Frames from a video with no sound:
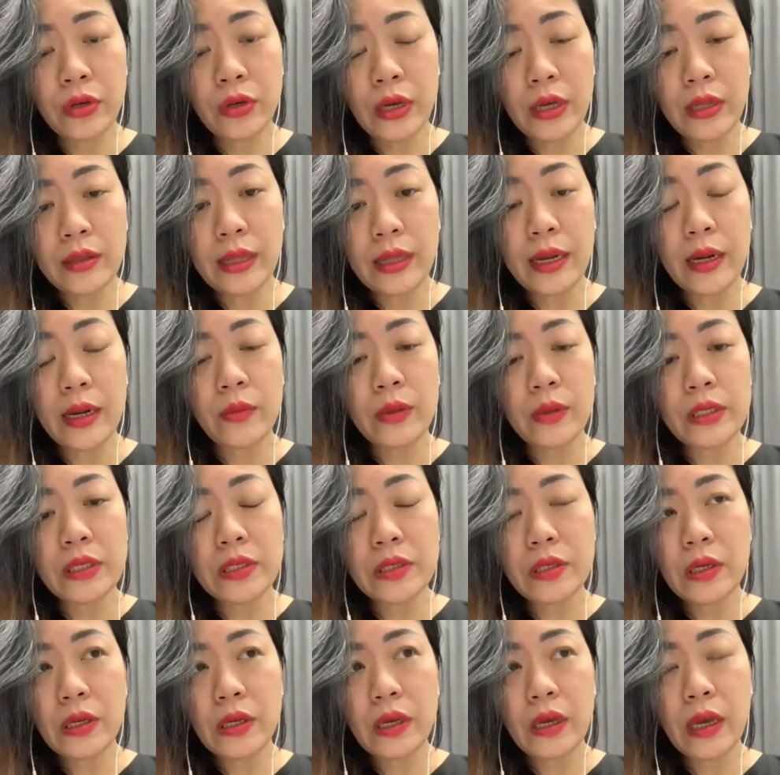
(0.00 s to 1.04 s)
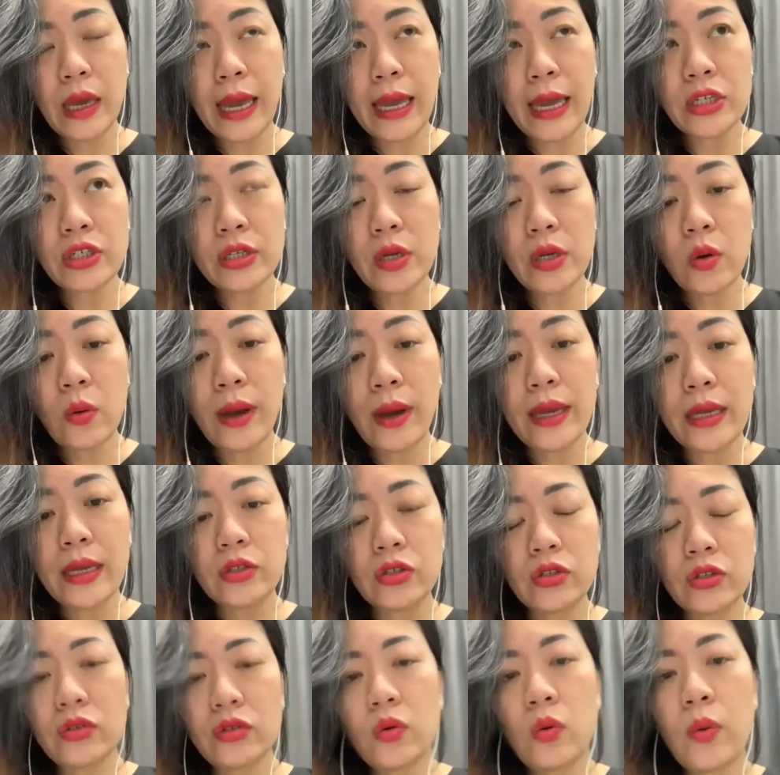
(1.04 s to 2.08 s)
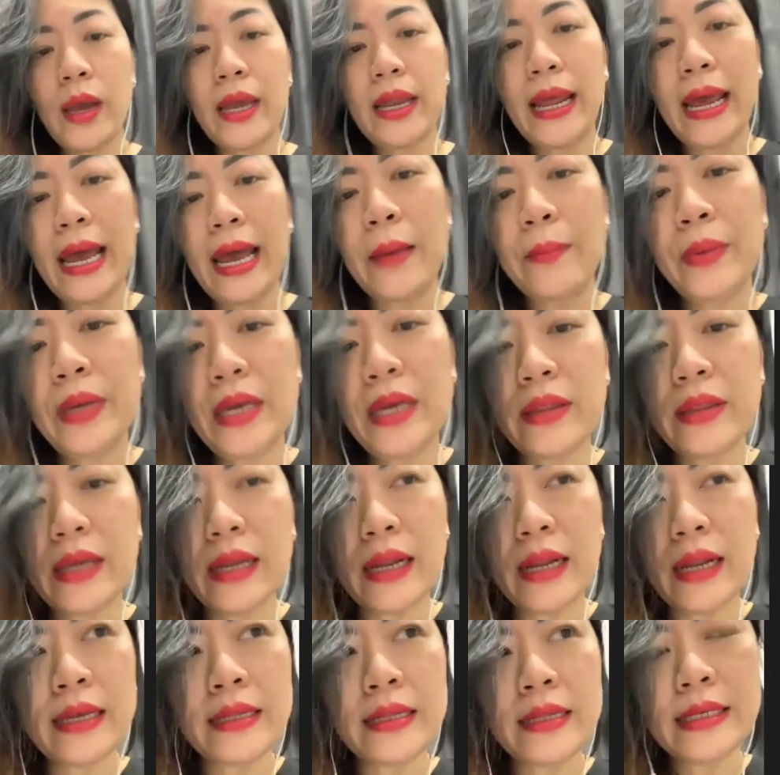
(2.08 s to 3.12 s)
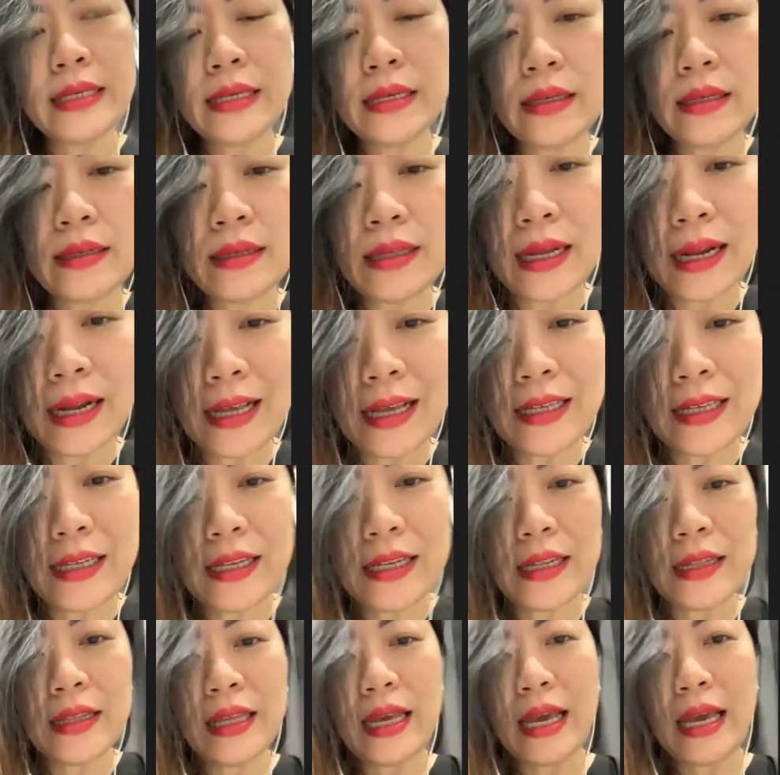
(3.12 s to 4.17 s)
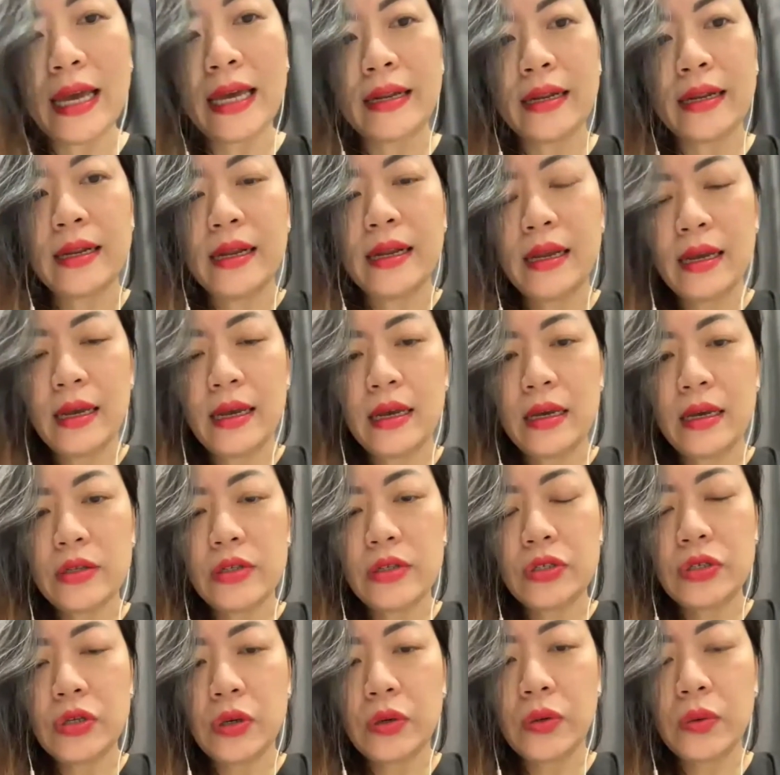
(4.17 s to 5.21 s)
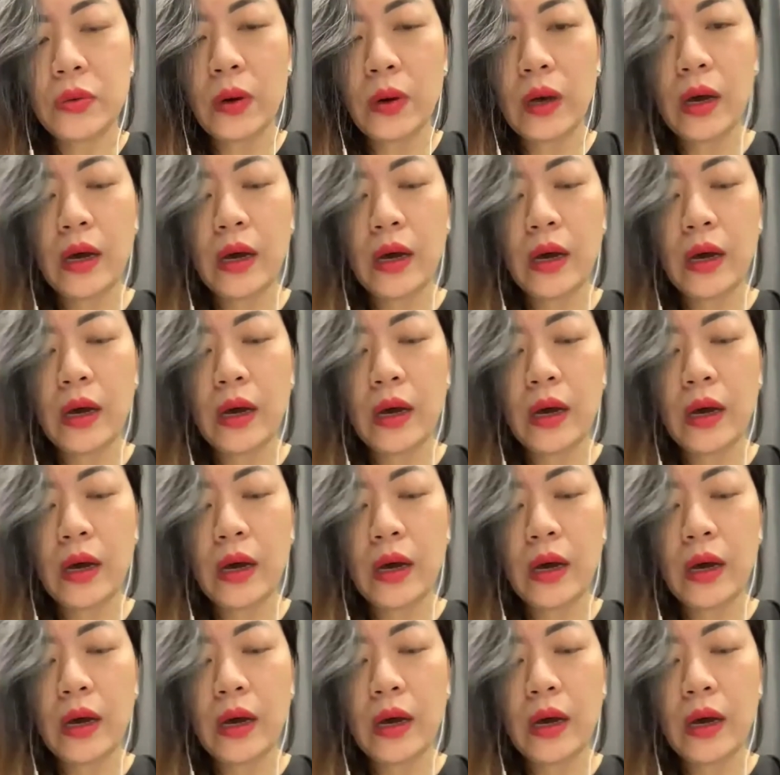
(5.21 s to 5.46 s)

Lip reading: that I was actually quite happy that I did it in the end. So